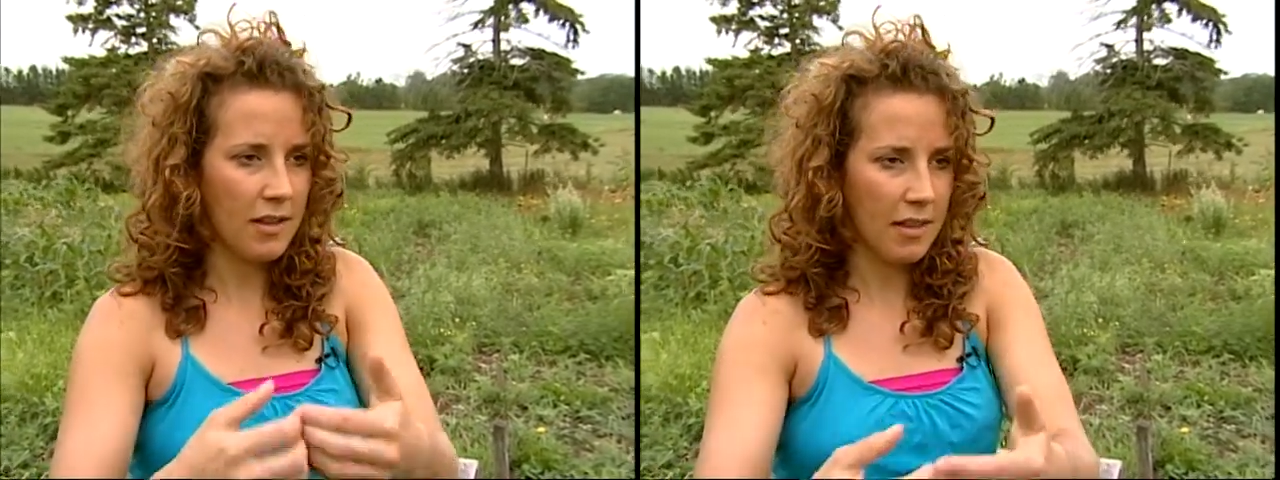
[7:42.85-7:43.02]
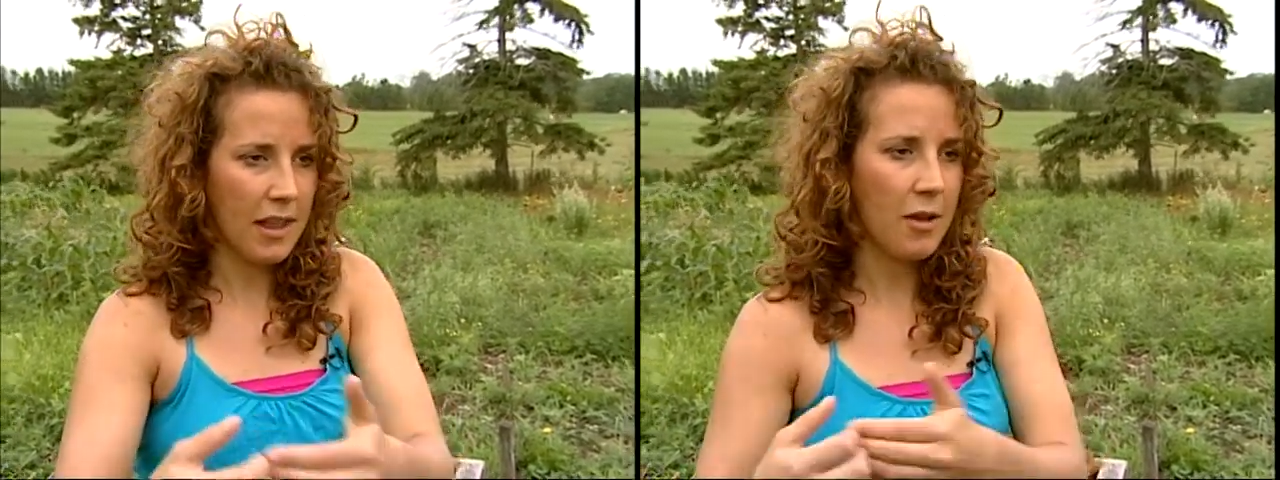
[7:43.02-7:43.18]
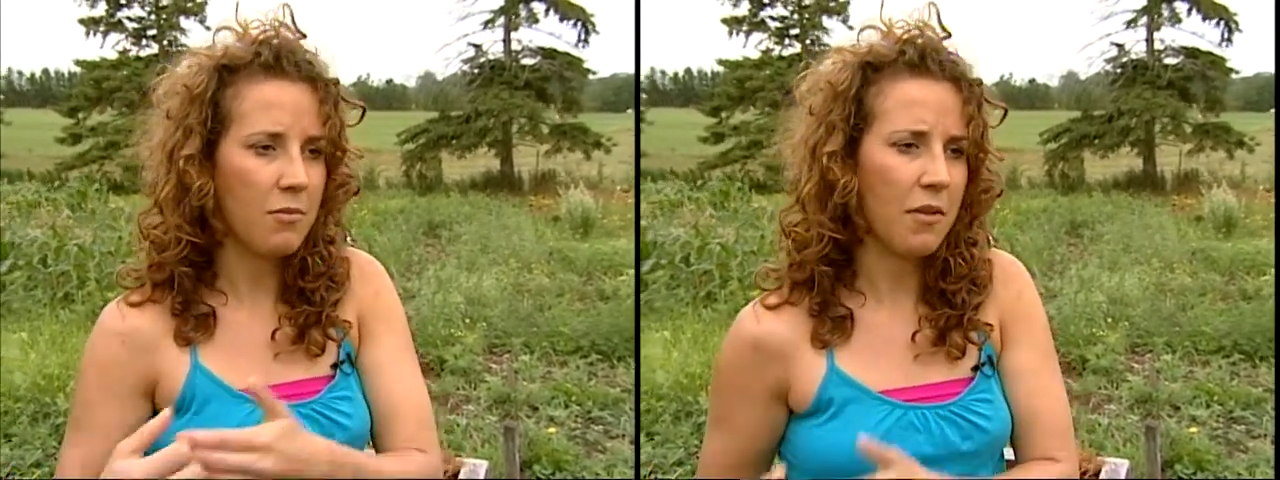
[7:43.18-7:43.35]

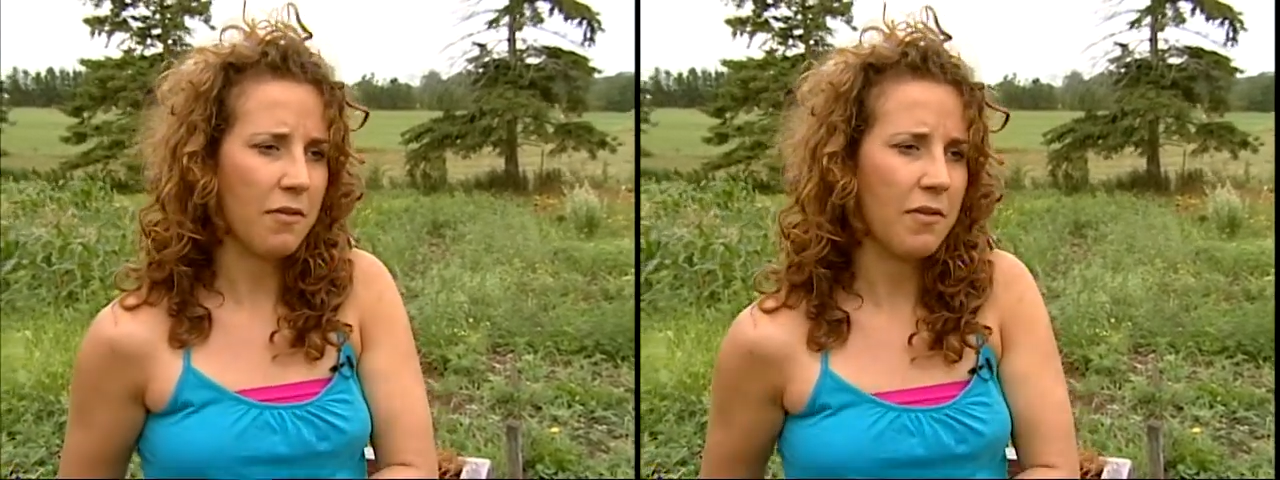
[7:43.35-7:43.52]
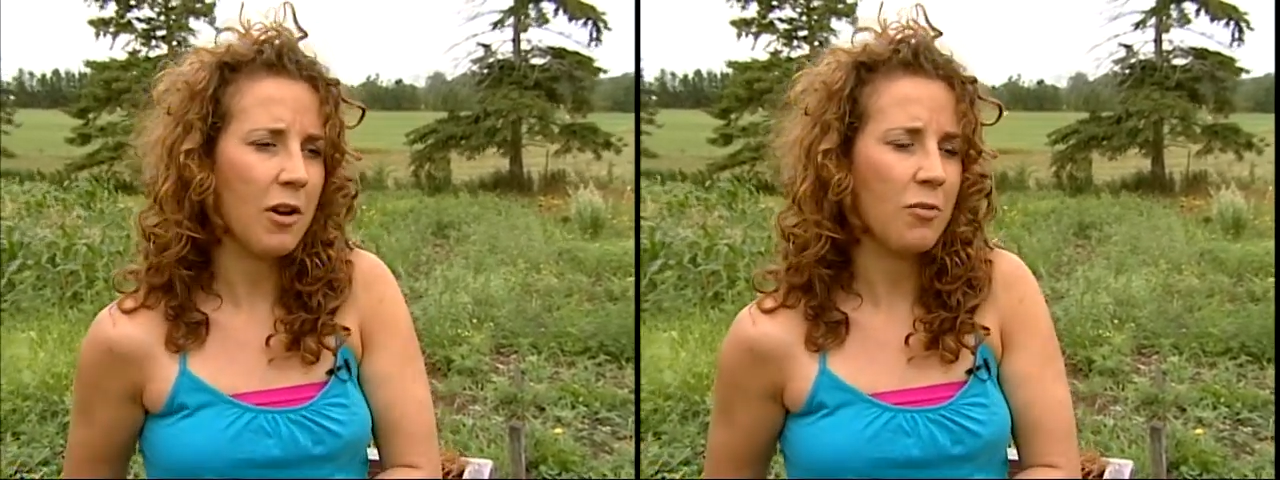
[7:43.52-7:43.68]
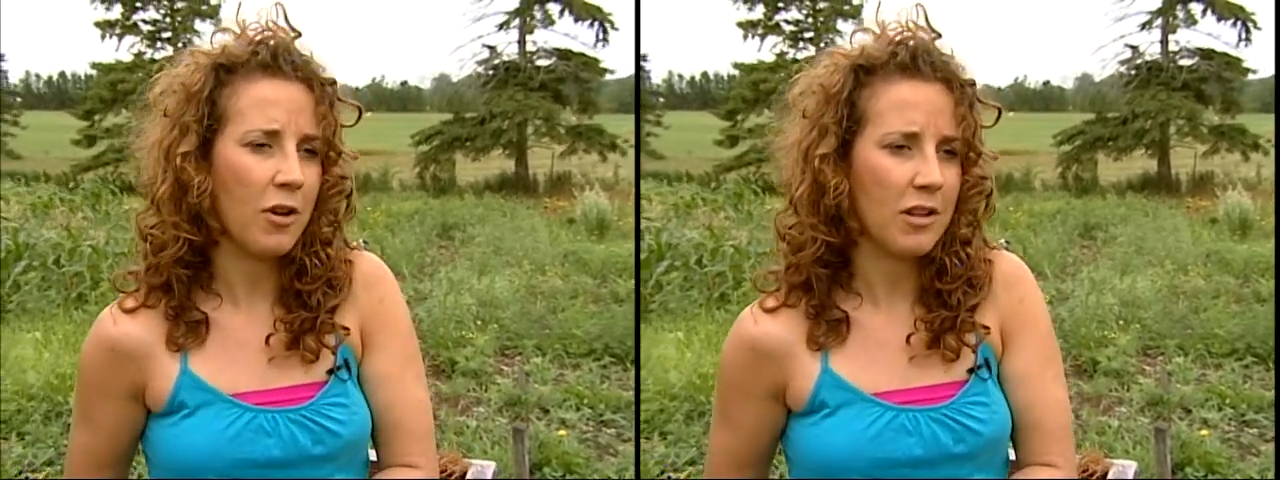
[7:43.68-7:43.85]
them a
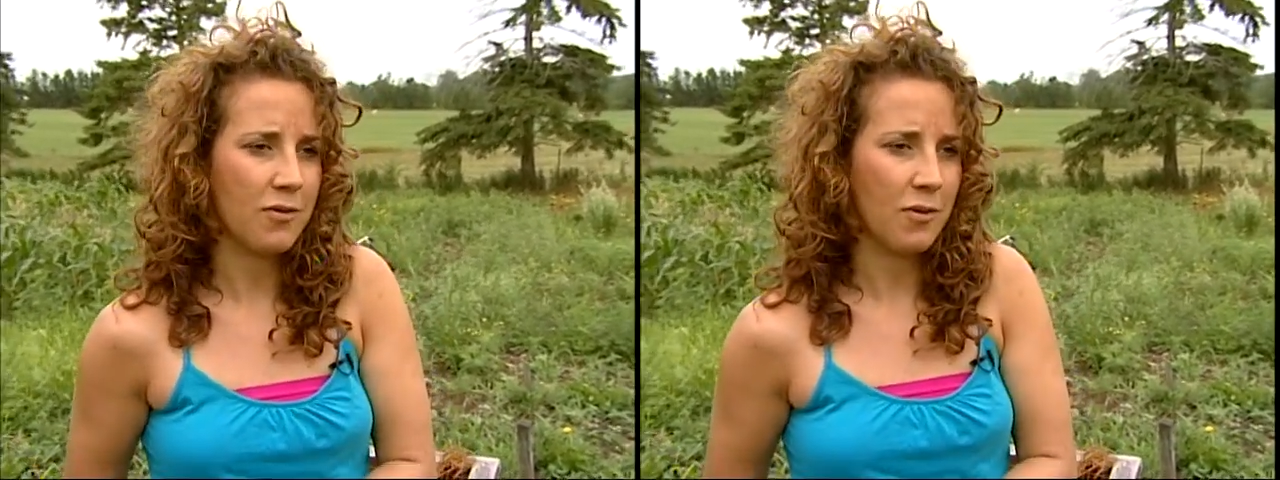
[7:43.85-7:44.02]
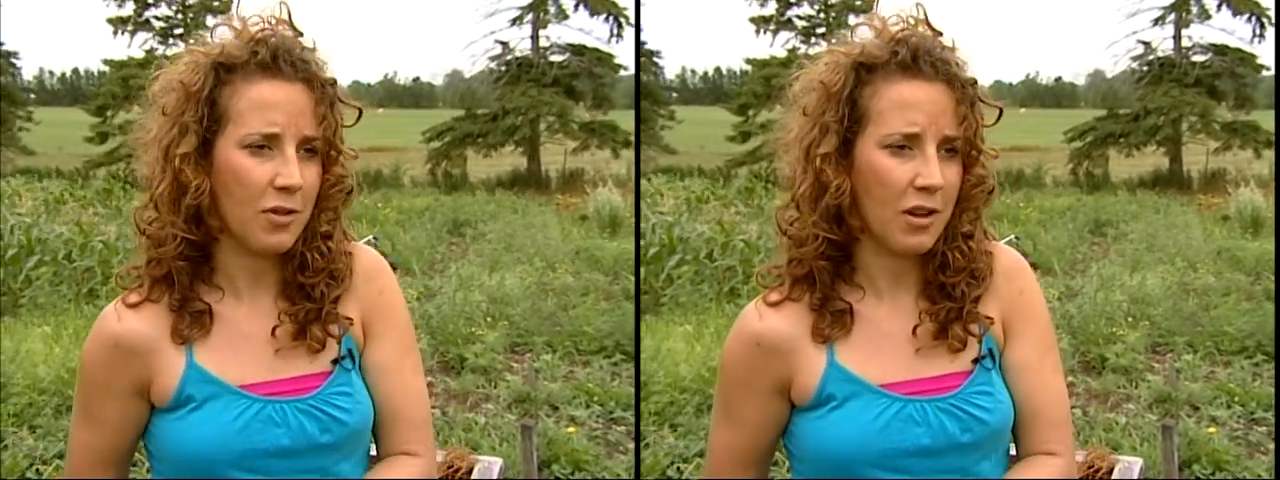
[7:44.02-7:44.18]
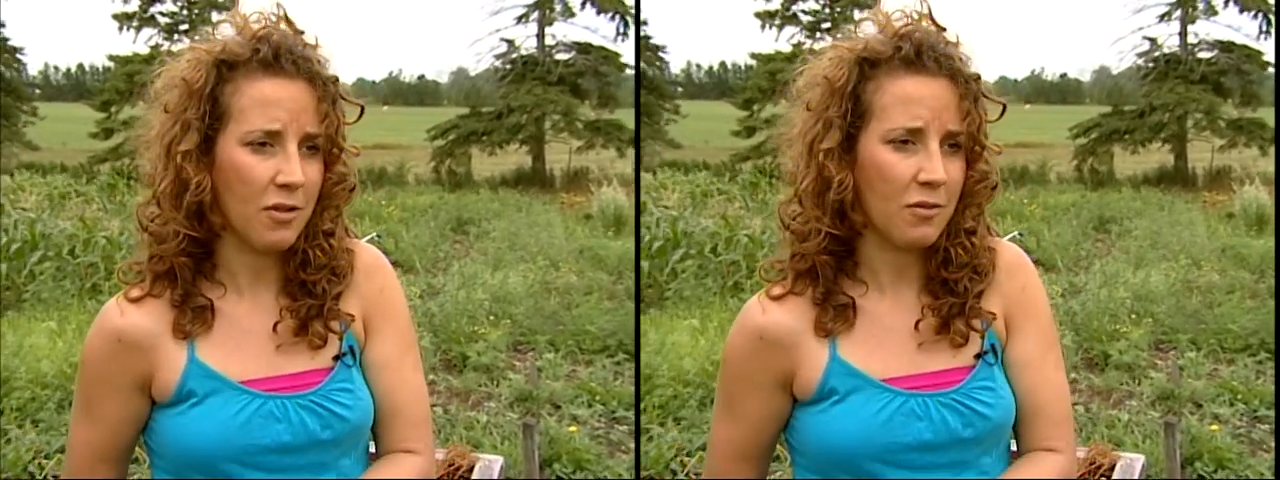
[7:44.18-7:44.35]
fair price for
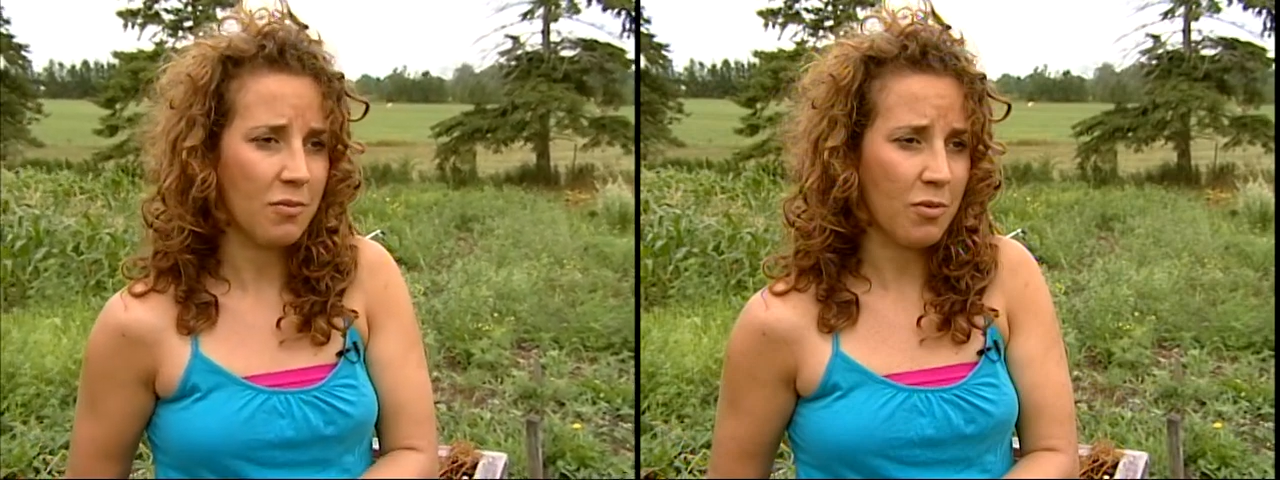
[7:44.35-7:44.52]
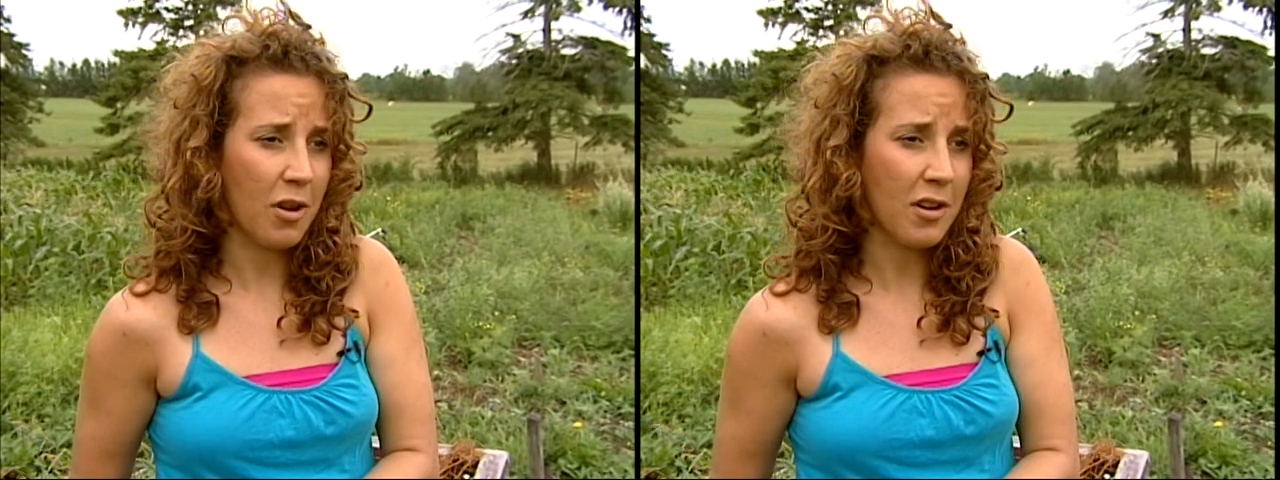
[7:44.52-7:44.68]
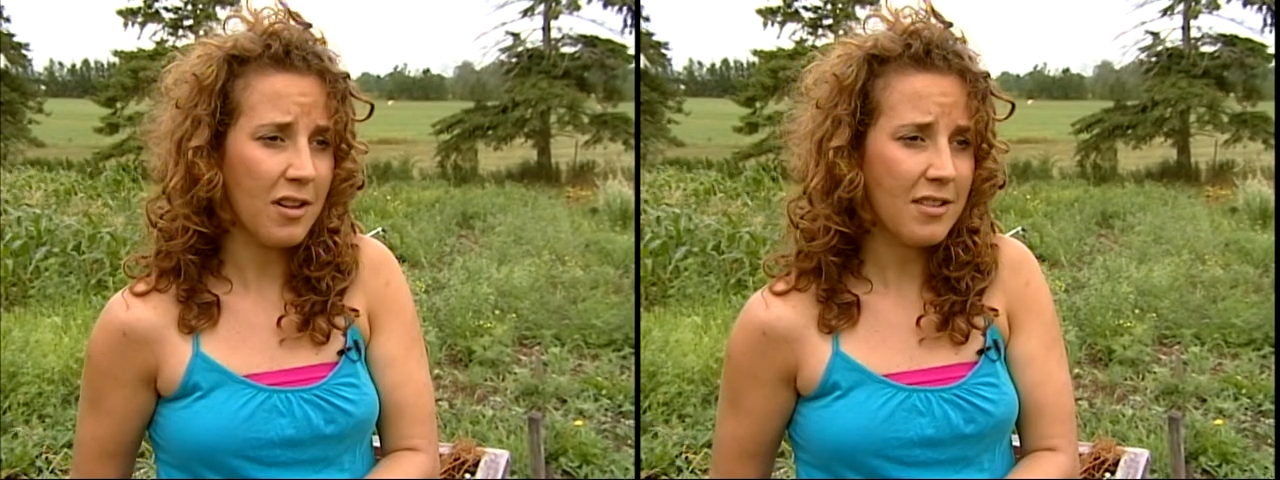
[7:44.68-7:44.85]
their
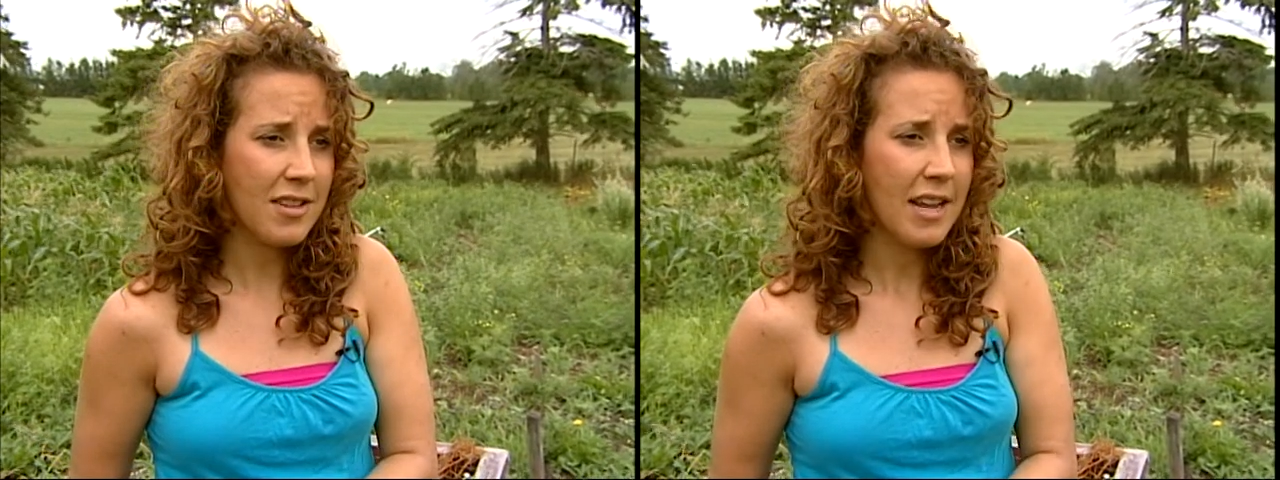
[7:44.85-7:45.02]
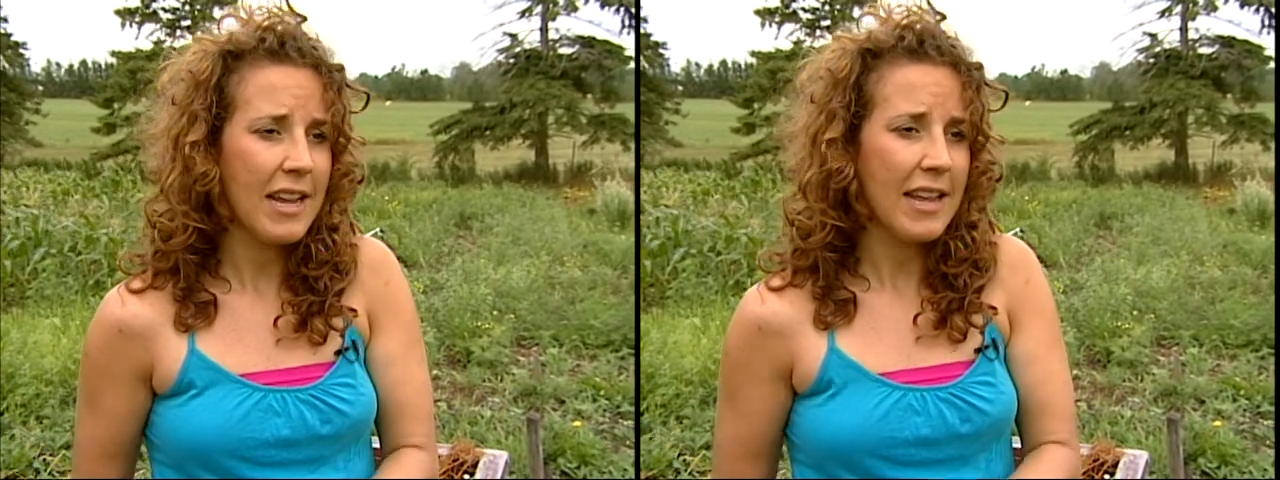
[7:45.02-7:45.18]
product